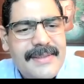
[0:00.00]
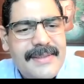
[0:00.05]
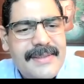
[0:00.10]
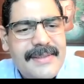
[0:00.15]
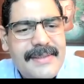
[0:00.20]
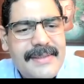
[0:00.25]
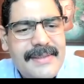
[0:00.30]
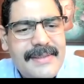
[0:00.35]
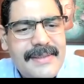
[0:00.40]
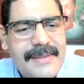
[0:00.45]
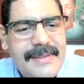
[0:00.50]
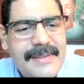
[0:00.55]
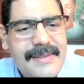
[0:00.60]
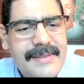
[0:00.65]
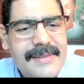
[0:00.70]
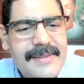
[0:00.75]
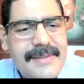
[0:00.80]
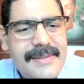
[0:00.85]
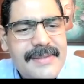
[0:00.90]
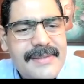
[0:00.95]

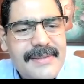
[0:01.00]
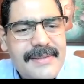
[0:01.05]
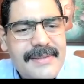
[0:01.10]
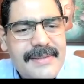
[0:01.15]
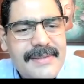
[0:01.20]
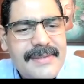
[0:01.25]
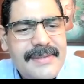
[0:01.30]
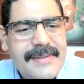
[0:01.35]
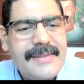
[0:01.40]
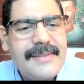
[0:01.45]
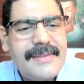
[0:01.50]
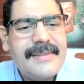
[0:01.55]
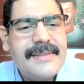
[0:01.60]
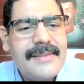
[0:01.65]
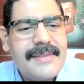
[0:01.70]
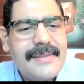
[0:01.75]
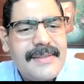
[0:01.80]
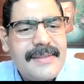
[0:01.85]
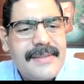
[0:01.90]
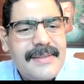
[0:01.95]

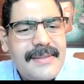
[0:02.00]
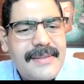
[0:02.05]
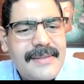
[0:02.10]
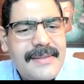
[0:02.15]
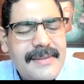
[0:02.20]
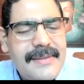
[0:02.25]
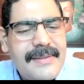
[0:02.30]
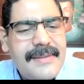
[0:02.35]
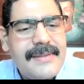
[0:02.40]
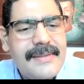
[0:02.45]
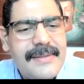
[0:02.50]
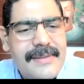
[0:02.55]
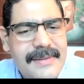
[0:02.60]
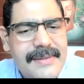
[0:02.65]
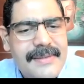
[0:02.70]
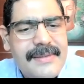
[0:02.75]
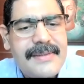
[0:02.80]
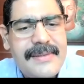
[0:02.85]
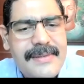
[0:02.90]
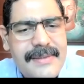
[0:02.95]

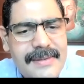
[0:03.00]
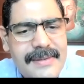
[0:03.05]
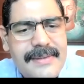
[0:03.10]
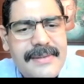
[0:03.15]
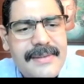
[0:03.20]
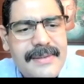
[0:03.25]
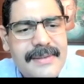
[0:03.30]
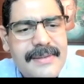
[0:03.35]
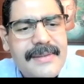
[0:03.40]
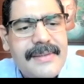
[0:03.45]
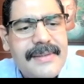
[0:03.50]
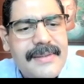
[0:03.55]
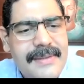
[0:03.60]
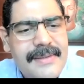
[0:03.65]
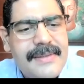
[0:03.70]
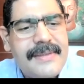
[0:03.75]
(silent)